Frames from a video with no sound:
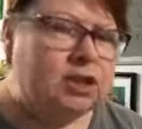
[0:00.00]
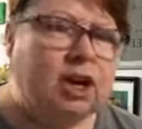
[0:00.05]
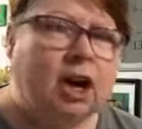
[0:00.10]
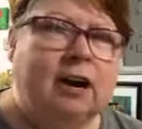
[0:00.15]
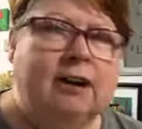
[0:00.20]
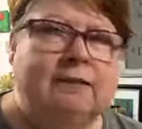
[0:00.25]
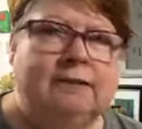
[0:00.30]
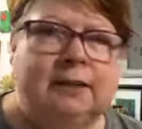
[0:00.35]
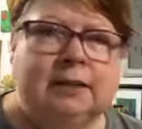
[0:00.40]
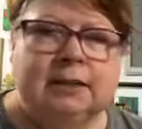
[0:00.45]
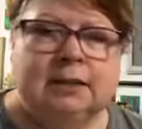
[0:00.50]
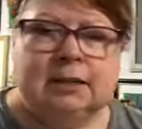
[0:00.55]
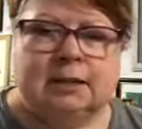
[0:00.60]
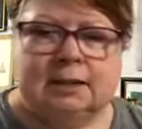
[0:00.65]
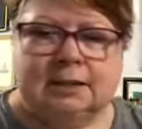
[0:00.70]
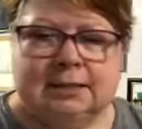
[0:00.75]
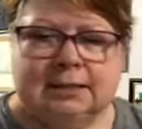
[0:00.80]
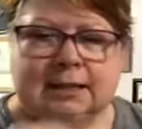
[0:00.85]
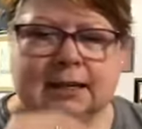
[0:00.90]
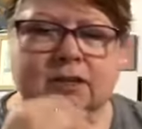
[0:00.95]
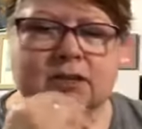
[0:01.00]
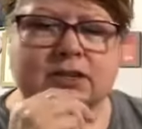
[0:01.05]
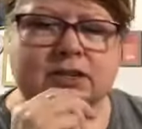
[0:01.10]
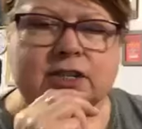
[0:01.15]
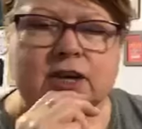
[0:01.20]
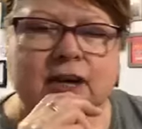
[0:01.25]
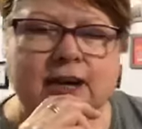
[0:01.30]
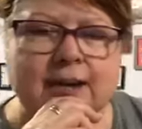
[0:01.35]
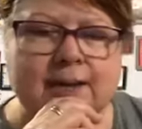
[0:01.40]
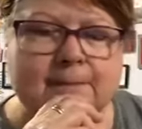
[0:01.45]
Sorry, I felt a little
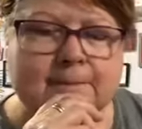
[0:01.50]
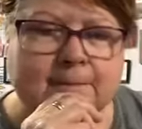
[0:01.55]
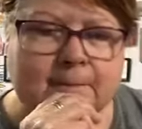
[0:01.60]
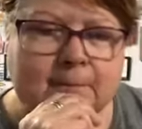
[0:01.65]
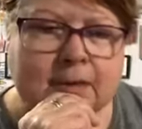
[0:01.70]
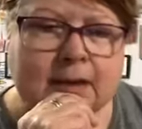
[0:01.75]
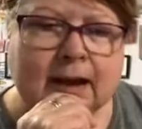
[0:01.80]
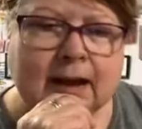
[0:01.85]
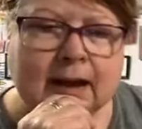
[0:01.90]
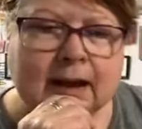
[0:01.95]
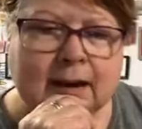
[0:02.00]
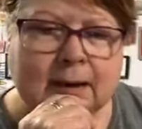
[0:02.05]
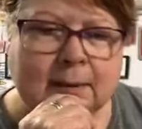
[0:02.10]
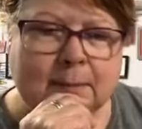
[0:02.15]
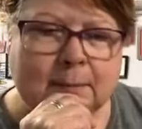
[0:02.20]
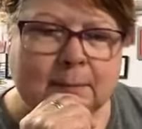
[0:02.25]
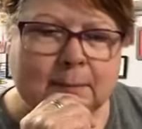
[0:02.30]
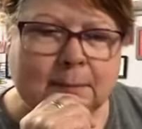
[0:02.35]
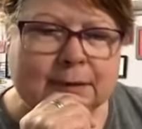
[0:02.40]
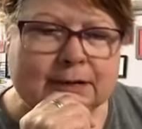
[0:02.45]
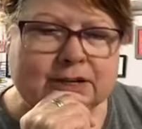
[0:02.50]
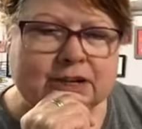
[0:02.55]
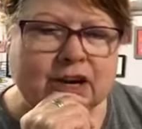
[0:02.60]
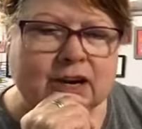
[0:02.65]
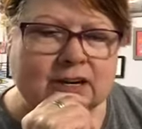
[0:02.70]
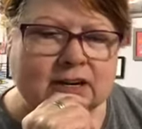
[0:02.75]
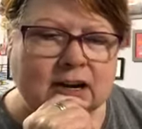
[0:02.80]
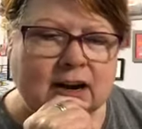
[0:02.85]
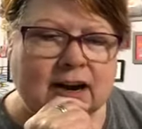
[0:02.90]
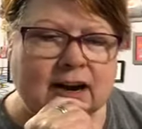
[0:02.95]
tickle starting.
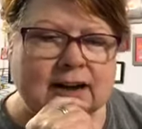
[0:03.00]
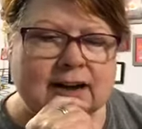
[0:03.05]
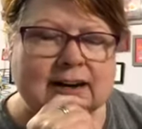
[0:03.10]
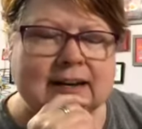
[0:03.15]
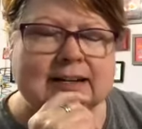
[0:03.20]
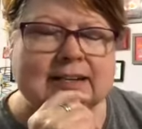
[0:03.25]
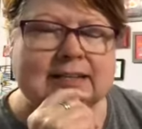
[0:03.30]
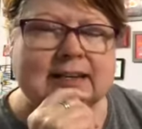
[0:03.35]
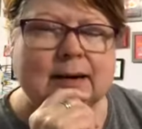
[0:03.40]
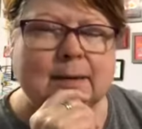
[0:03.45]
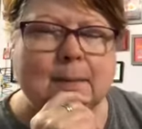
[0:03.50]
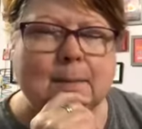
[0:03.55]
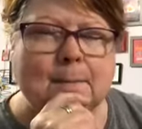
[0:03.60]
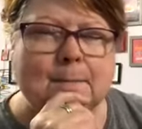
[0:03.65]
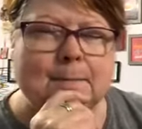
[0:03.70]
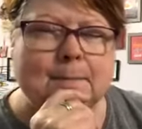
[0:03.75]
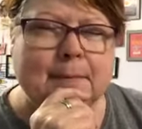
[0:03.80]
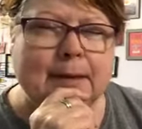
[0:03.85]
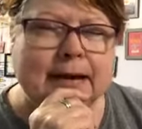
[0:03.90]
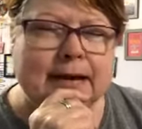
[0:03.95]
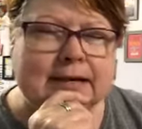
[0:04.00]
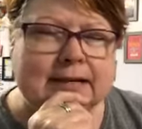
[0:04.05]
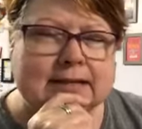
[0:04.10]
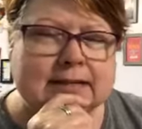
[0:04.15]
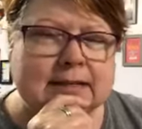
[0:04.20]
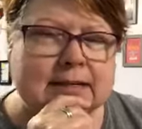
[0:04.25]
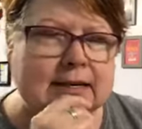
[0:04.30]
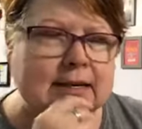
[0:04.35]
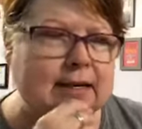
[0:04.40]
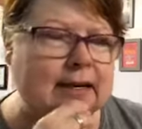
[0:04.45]
But GenCon is an
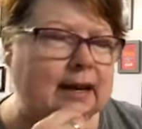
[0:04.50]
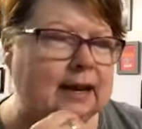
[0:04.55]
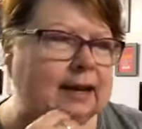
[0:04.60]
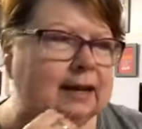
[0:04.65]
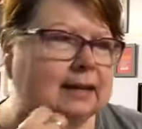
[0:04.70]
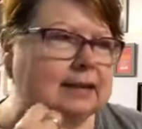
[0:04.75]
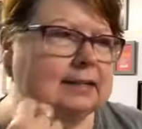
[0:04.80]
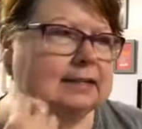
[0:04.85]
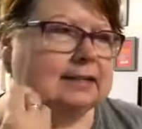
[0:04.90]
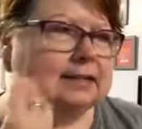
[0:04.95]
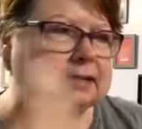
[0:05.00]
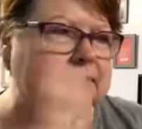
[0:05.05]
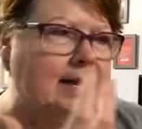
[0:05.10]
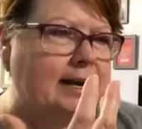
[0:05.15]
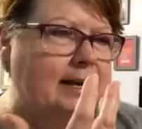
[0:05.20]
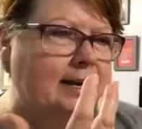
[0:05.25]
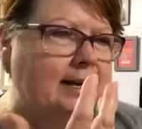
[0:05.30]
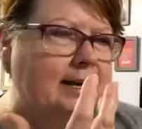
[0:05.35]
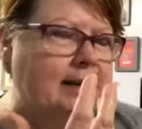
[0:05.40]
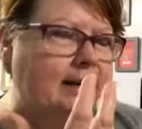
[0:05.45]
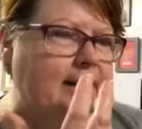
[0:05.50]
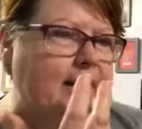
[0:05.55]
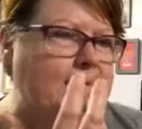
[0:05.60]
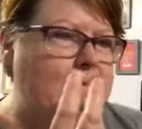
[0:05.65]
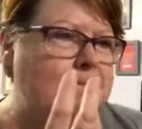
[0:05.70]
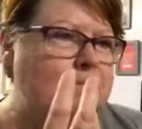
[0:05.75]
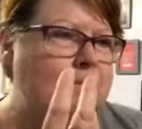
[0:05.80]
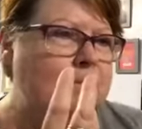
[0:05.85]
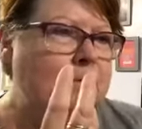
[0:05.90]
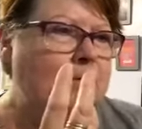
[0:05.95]
amazing,
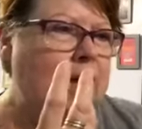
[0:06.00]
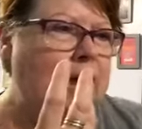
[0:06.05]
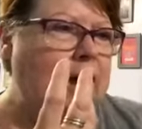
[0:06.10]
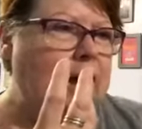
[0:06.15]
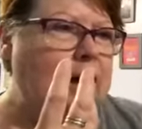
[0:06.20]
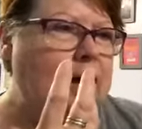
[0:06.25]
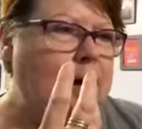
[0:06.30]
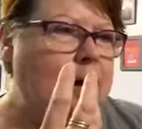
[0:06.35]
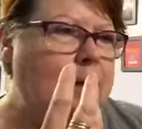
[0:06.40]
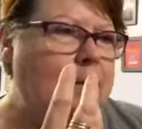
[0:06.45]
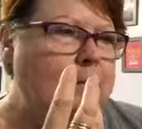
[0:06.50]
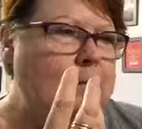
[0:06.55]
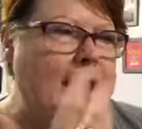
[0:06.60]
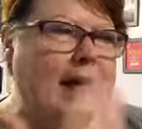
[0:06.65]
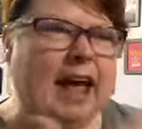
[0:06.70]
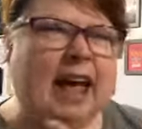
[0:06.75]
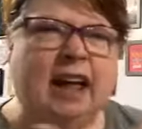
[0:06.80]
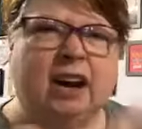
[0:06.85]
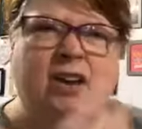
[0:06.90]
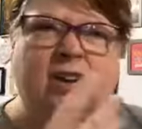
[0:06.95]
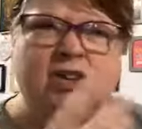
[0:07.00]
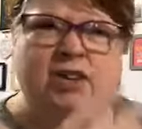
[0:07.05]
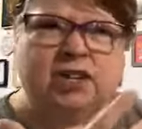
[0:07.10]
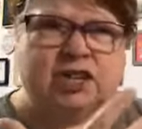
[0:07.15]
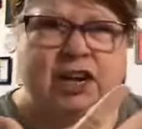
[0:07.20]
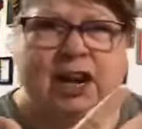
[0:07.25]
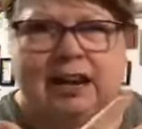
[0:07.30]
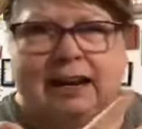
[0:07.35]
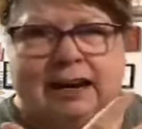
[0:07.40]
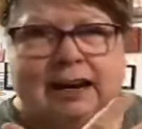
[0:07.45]
exciting,
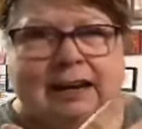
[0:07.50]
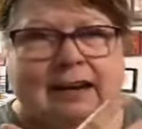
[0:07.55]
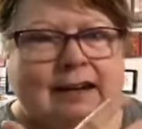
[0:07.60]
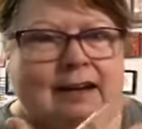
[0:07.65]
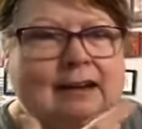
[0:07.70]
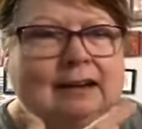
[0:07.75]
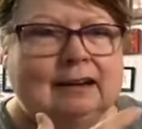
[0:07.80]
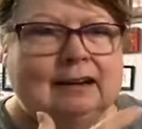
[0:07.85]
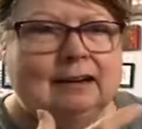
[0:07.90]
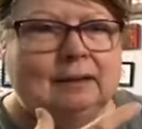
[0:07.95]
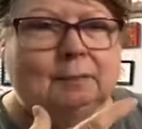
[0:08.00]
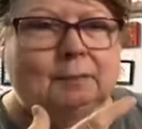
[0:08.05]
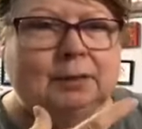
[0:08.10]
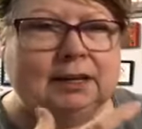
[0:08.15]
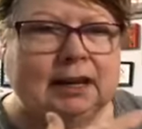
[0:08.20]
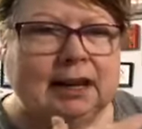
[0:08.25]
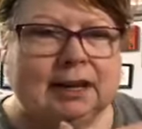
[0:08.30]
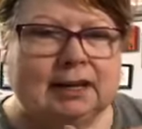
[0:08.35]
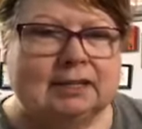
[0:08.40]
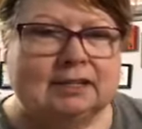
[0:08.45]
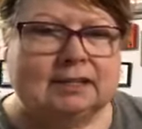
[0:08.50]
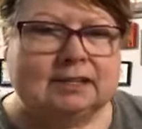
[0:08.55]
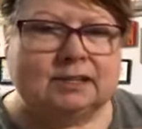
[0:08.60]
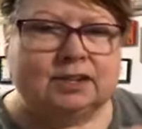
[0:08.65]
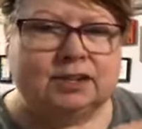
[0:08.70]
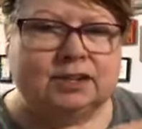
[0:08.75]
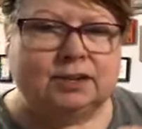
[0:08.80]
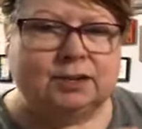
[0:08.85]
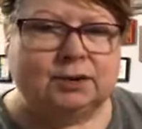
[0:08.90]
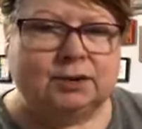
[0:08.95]
energetic
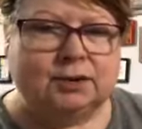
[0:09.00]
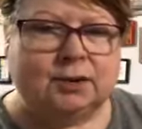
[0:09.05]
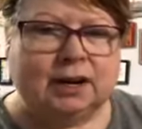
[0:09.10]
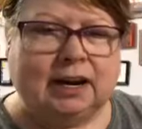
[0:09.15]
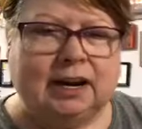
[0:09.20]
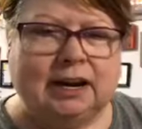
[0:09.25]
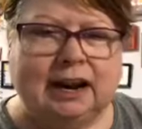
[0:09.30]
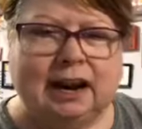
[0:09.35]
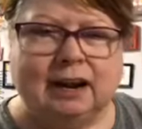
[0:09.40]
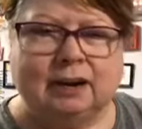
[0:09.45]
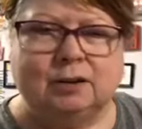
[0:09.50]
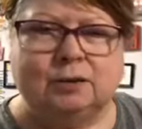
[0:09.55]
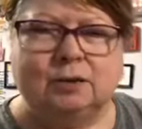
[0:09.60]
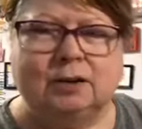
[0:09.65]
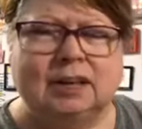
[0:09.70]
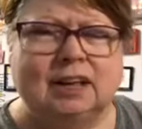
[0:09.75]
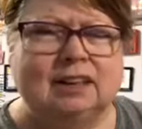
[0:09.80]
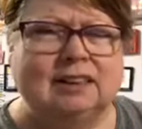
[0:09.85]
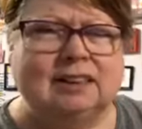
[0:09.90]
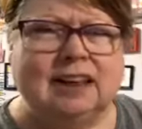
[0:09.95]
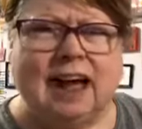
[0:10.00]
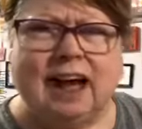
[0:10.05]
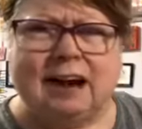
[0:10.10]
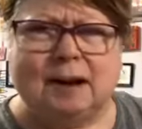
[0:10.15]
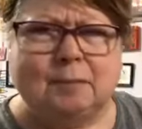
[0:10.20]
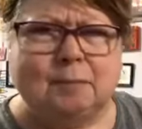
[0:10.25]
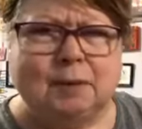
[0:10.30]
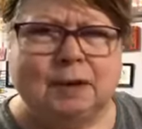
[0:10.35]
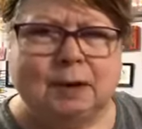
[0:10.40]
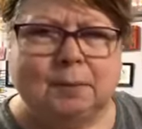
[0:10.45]
place to connect with a
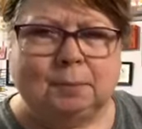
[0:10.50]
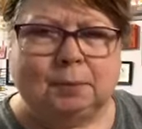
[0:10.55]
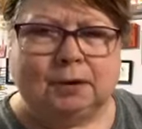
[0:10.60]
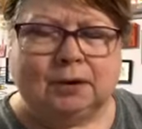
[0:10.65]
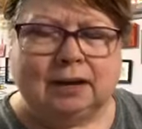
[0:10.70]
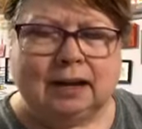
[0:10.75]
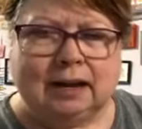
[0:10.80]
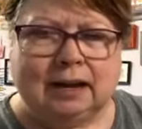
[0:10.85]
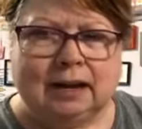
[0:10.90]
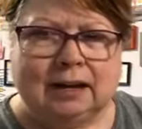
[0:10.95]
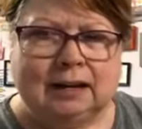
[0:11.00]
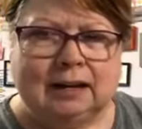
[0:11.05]
lot of people.